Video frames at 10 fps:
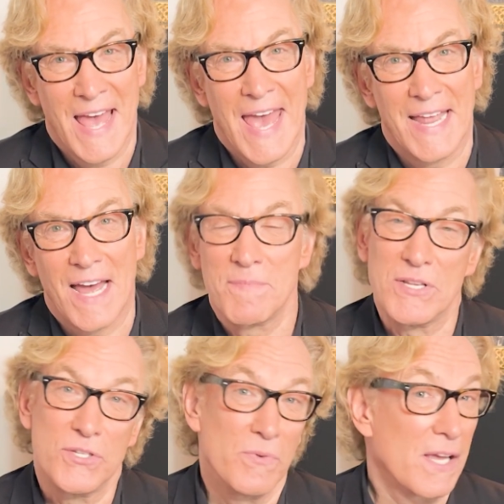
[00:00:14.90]
And I've
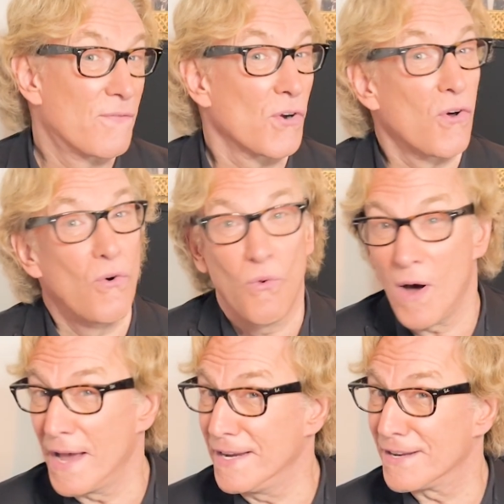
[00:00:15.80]
been doing for
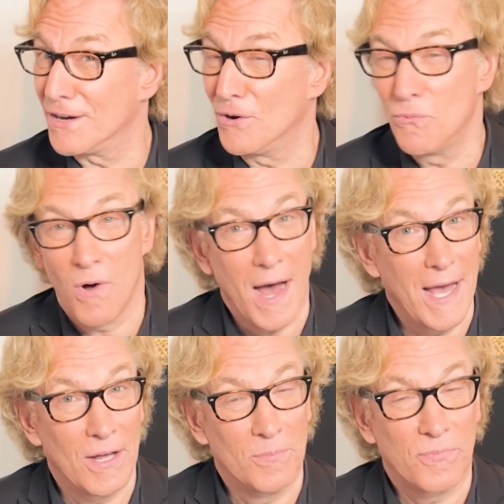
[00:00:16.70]
quite a
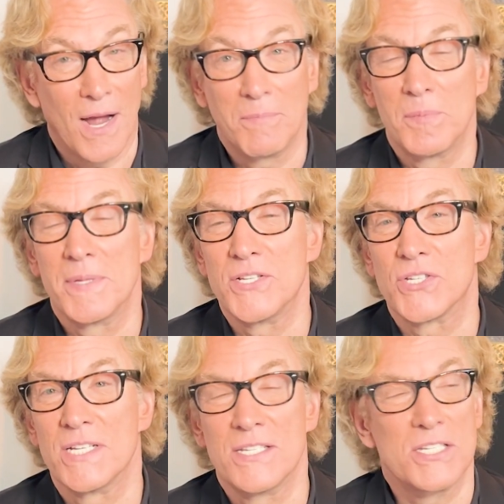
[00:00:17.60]
while, probably
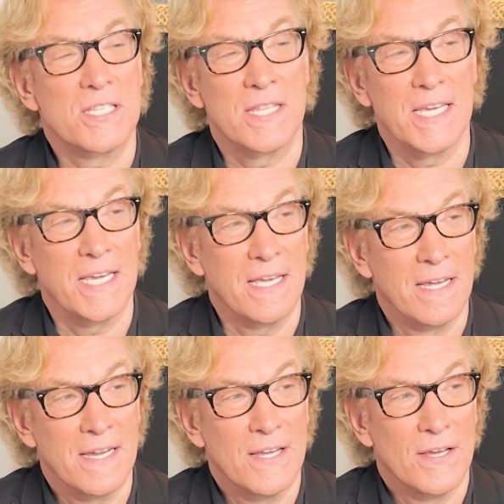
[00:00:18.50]
since the
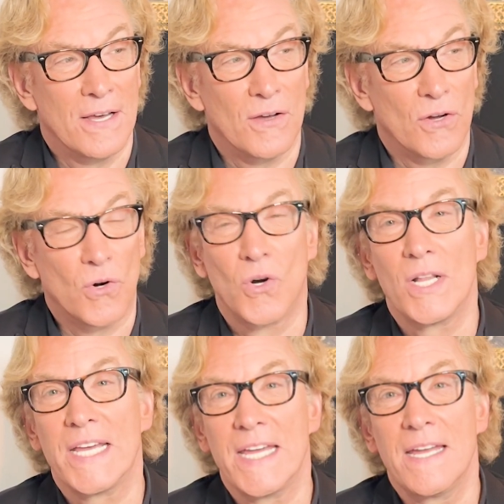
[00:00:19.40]

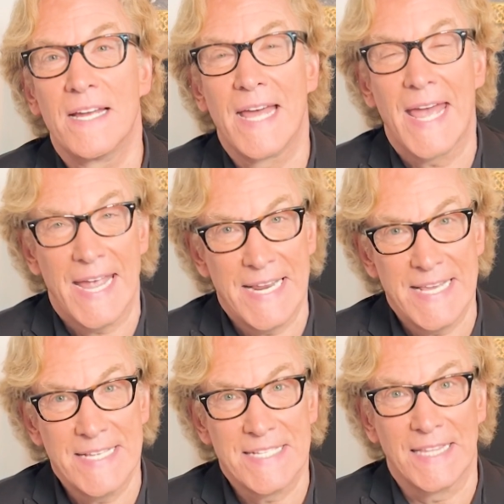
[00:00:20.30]
early
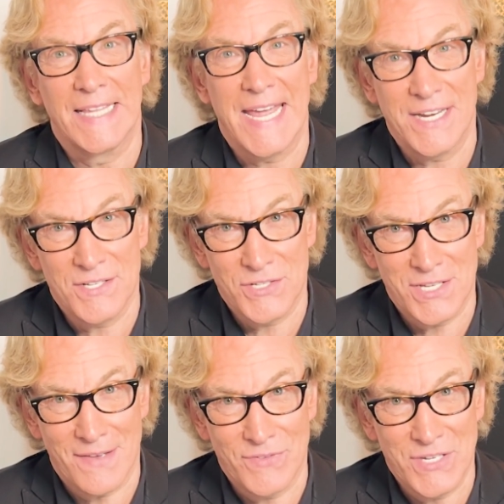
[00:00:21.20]
80s, late
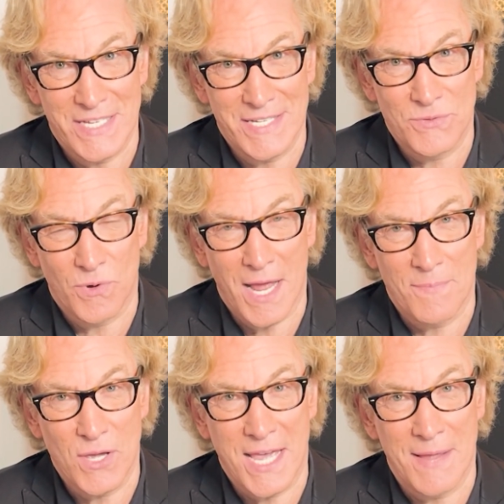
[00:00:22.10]
70s, when I
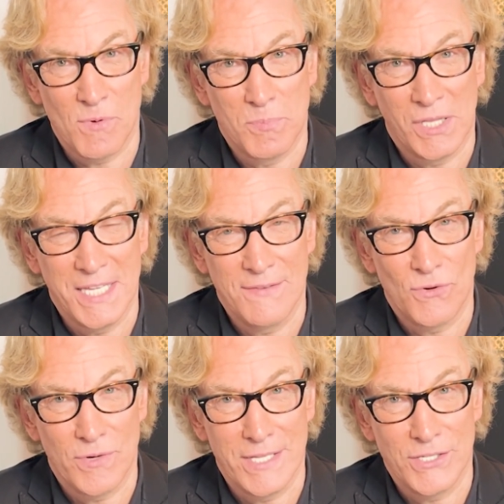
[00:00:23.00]
became a
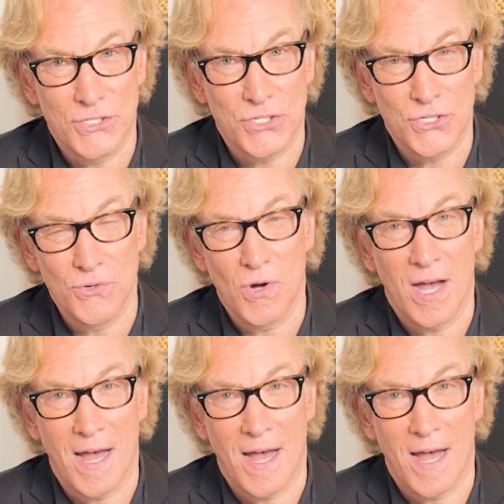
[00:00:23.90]
believer in Yeshua